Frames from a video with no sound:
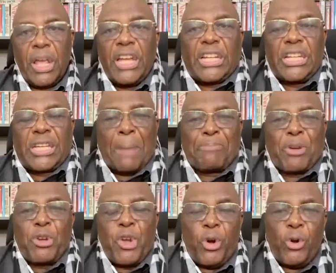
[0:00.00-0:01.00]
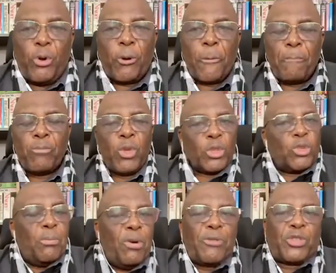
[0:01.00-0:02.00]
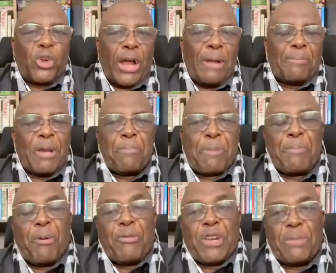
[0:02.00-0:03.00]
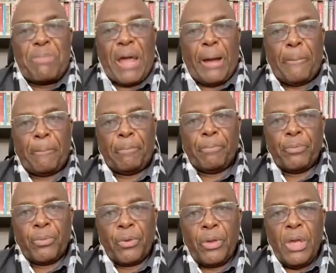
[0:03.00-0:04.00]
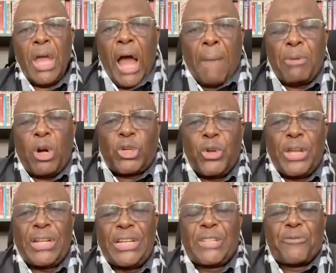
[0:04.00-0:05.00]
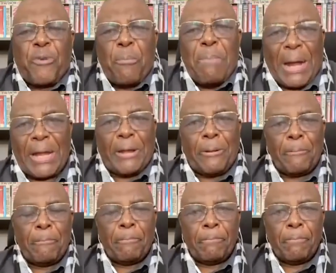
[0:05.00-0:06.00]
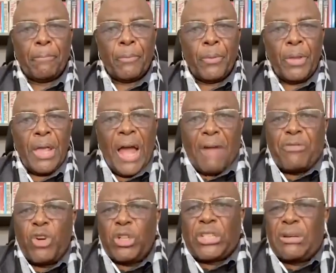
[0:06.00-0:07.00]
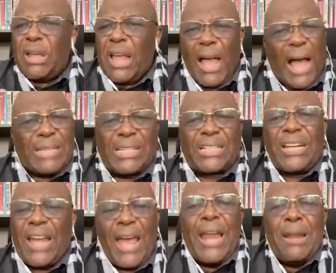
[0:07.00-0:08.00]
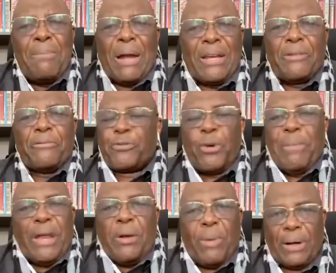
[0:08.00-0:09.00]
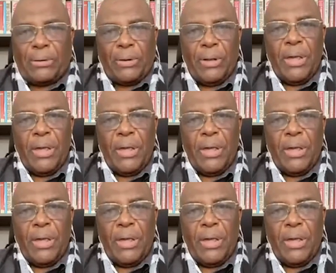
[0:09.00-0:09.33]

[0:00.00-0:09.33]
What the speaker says: It is up to you to move to help the people of Libya. I'm not doing this for money. I've not asked any money from anyone.